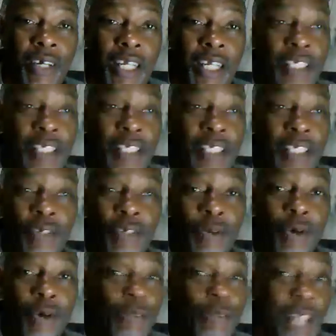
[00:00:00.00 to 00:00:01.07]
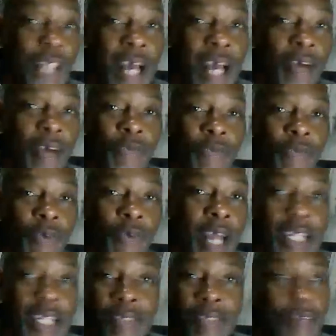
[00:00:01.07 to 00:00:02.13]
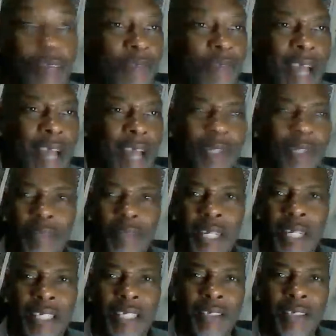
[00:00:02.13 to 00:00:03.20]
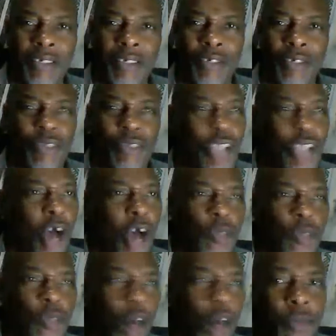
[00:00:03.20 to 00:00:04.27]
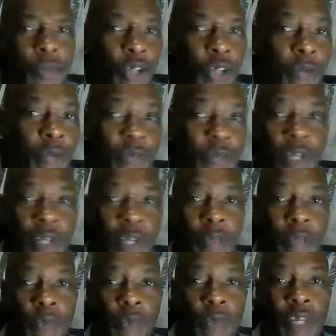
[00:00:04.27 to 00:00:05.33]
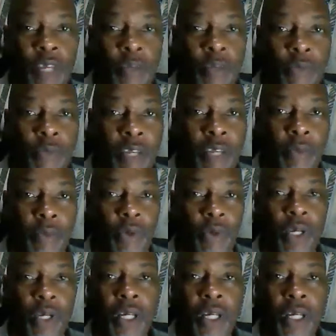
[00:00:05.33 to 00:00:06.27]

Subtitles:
and it just scrolls down for like 5-10 minutes. Just jobs available.